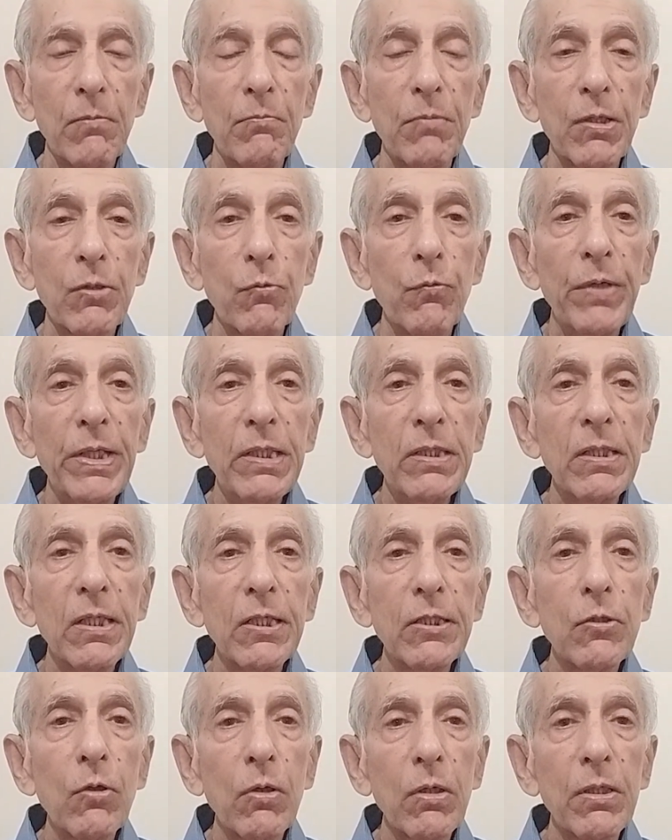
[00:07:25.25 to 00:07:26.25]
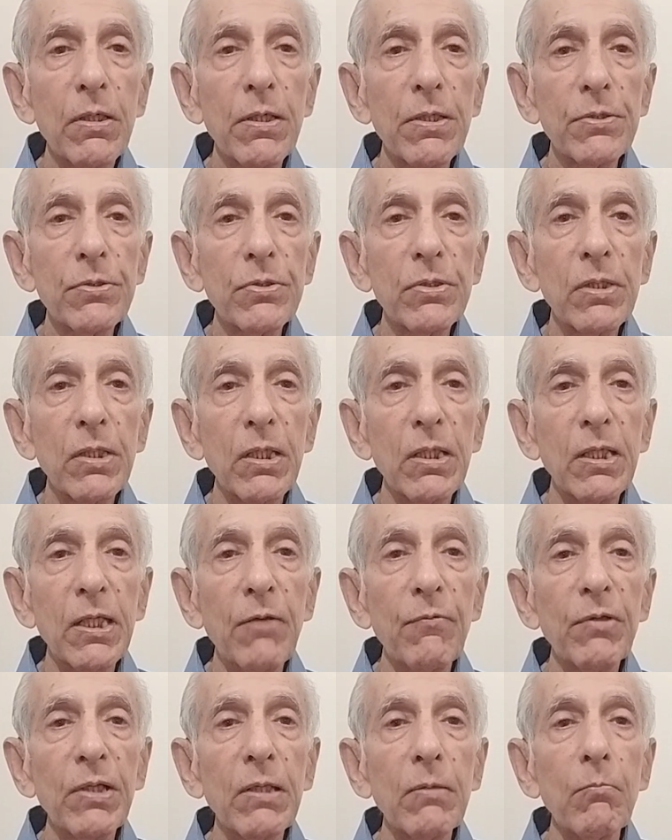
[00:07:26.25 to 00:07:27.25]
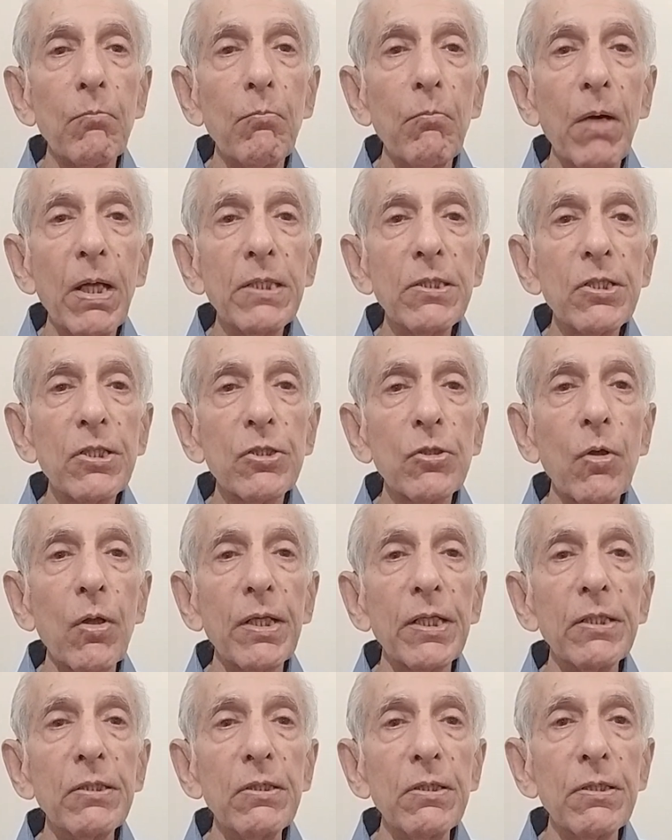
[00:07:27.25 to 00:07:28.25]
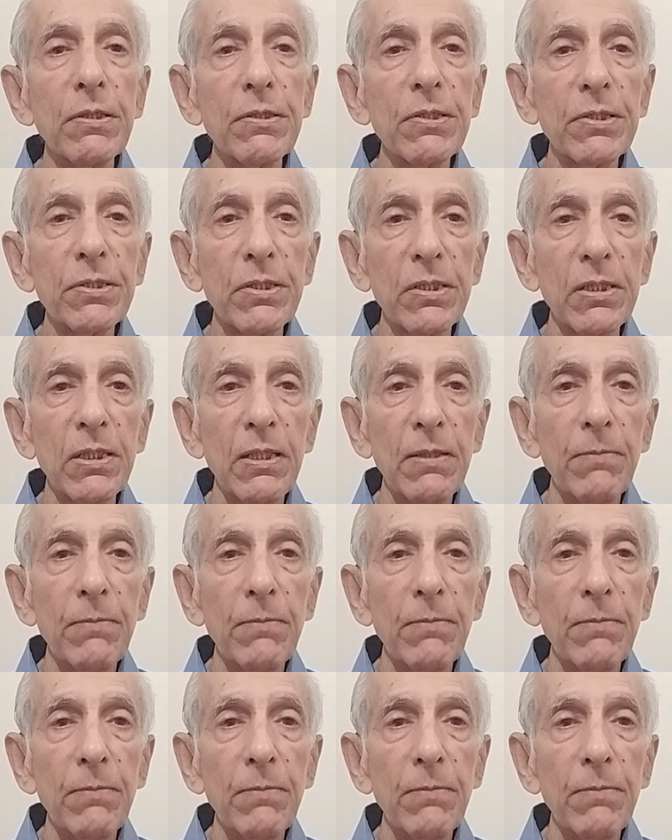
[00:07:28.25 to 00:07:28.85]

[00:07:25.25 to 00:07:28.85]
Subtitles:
But when it occurs even months or years